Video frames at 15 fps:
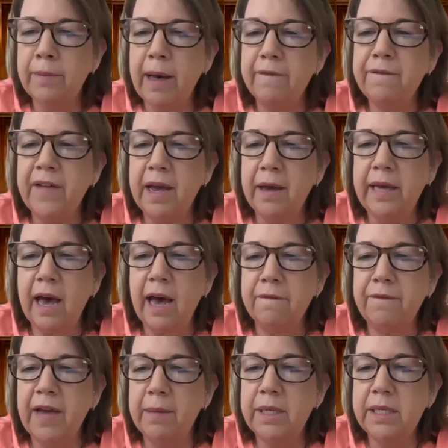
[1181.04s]

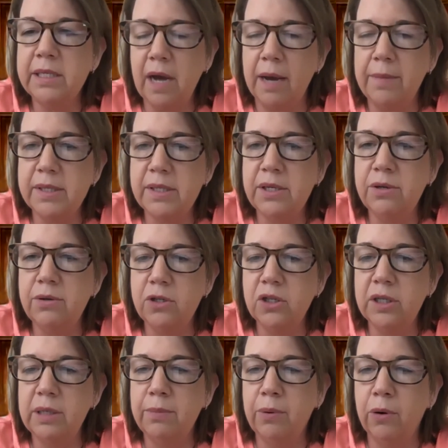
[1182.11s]
family time is hugely
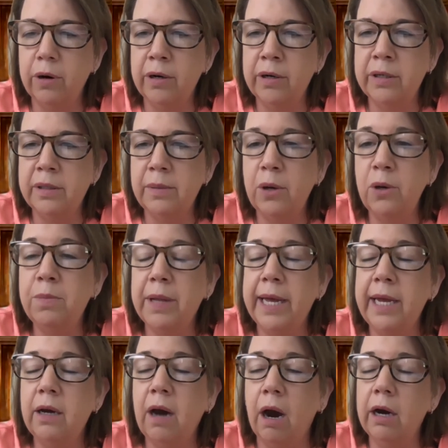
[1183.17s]
important. Ooh, playing
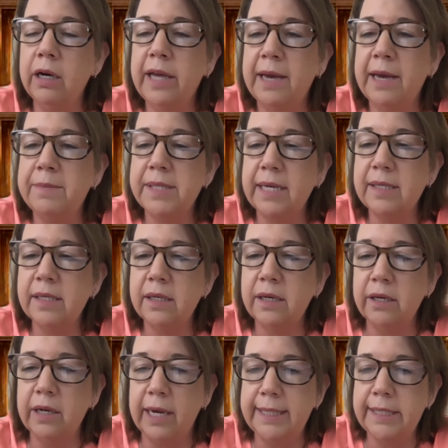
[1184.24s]
card games, that's a good
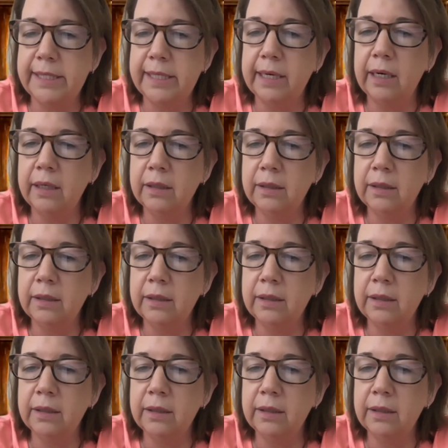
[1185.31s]
idea.